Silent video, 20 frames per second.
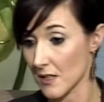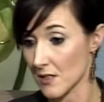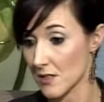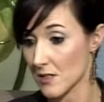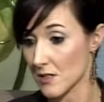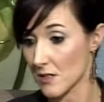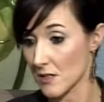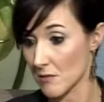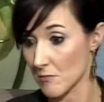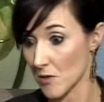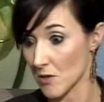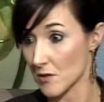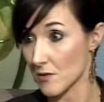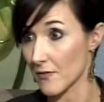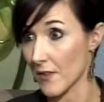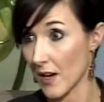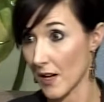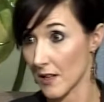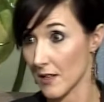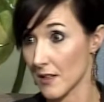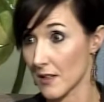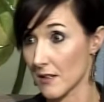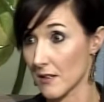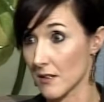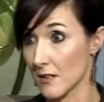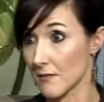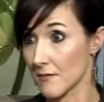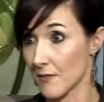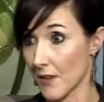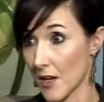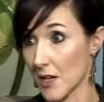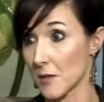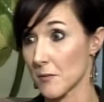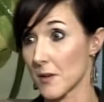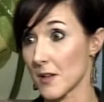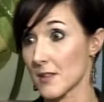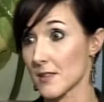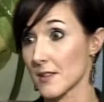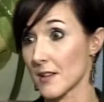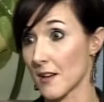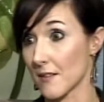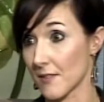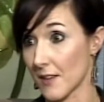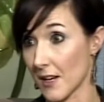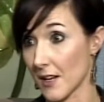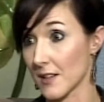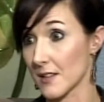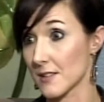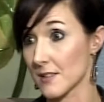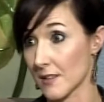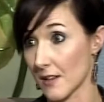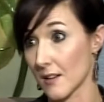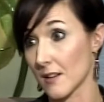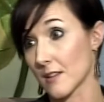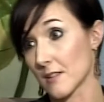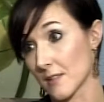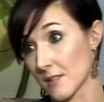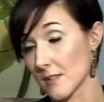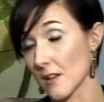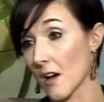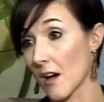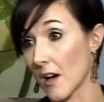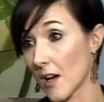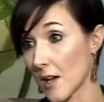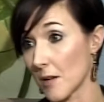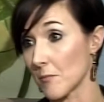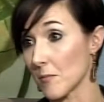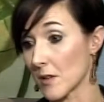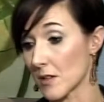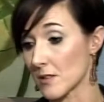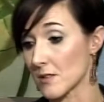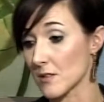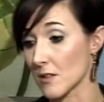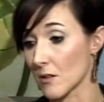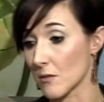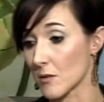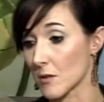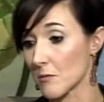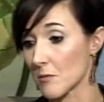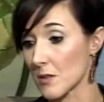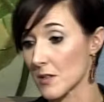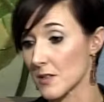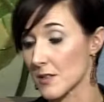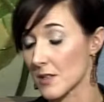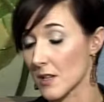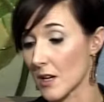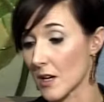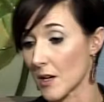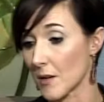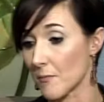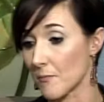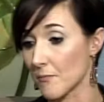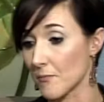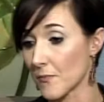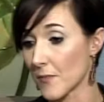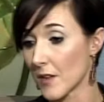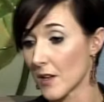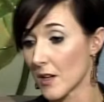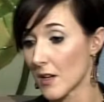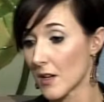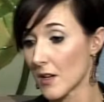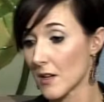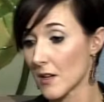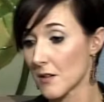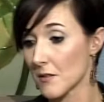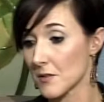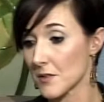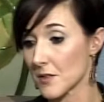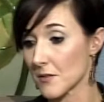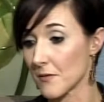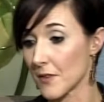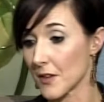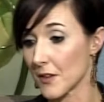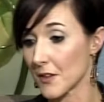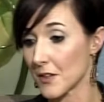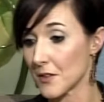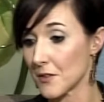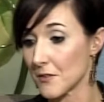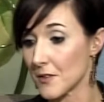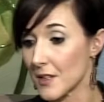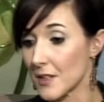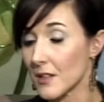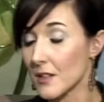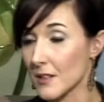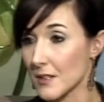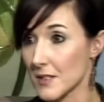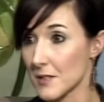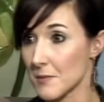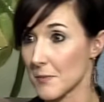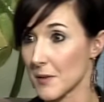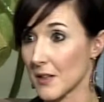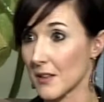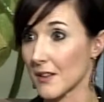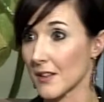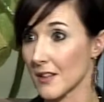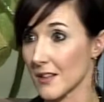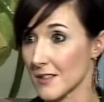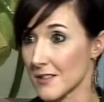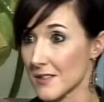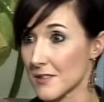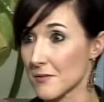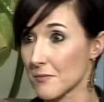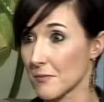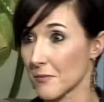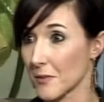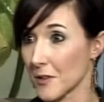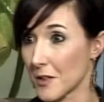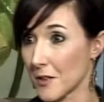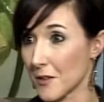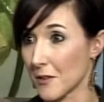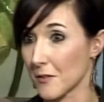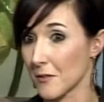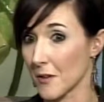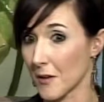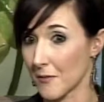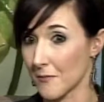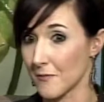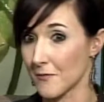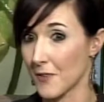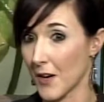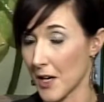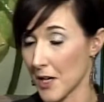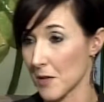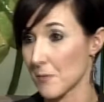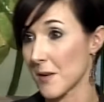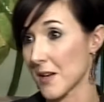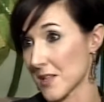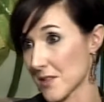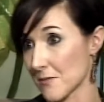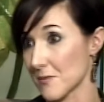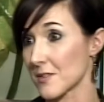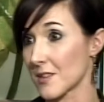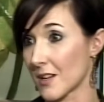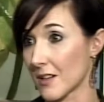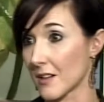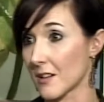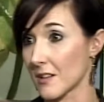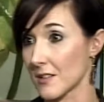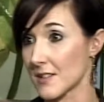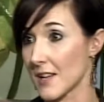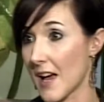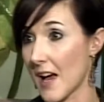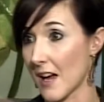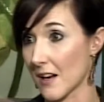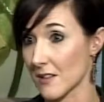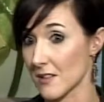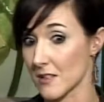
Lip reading: us to the most violent fire base in Afghanistan at the time. And so it was a very unique experience. You know, a fire base was getting attacked.